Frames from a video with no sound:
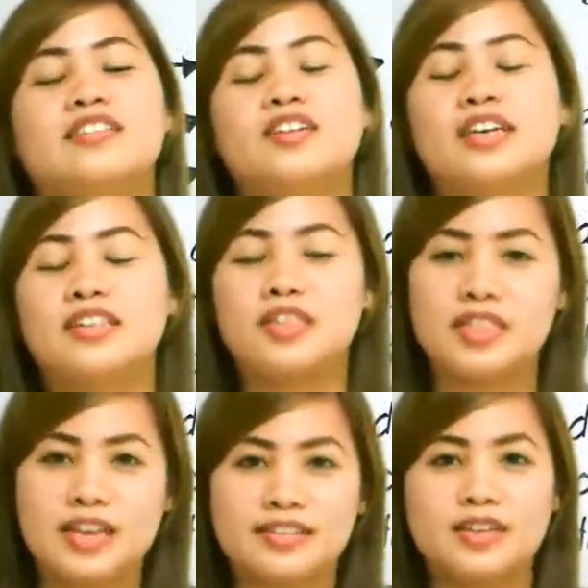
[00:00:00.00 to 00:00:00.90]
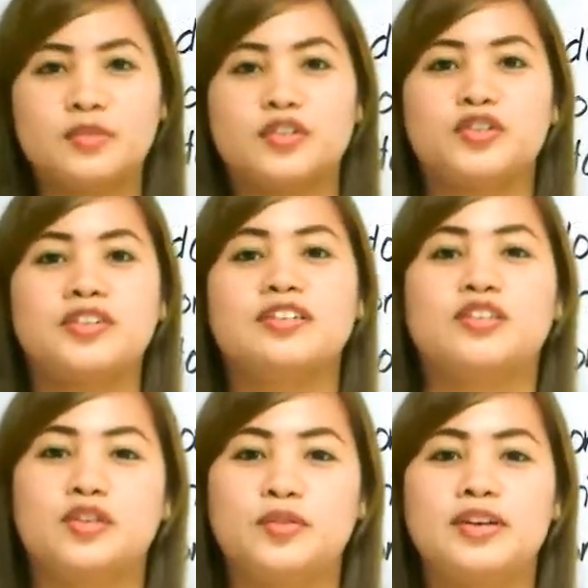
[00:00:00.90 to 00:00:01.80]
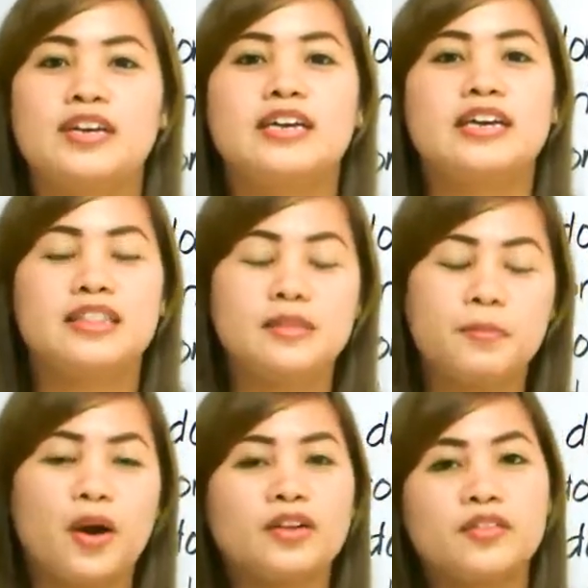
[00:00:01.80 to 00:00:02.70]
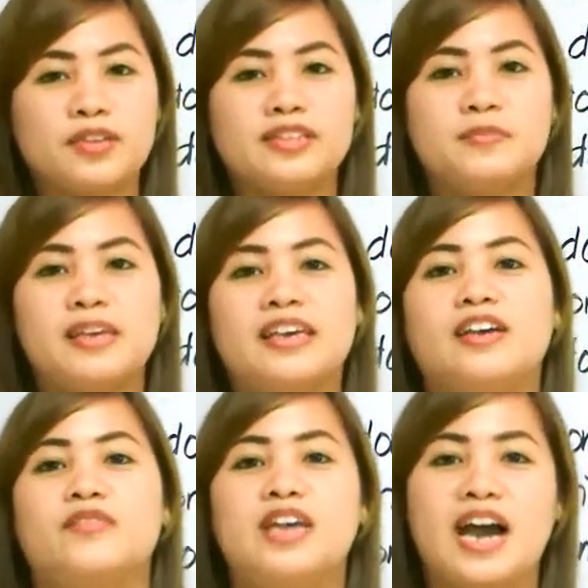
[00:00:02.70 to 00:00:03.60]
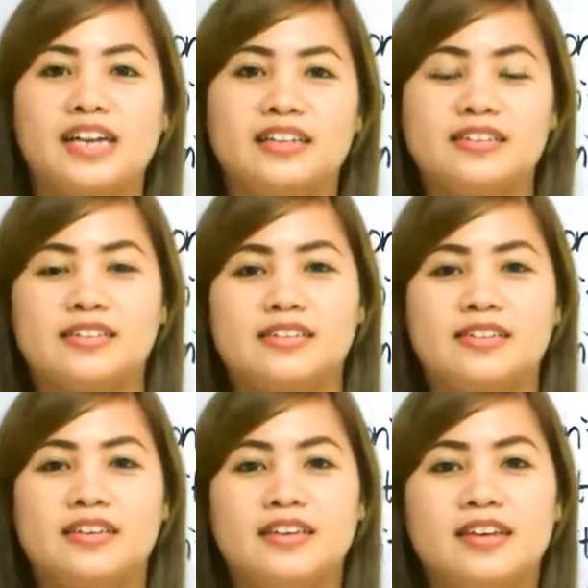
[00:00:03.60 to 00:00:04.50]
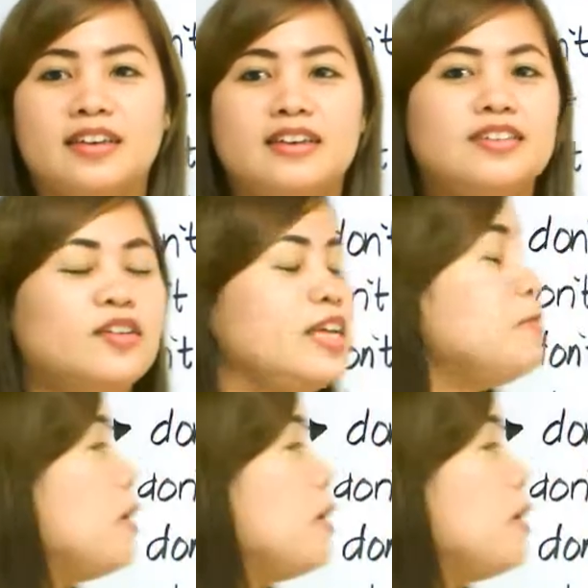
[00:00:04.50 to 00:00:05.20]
let's look at the things that we shouldn't do in part 3 speaking of the IELTS. So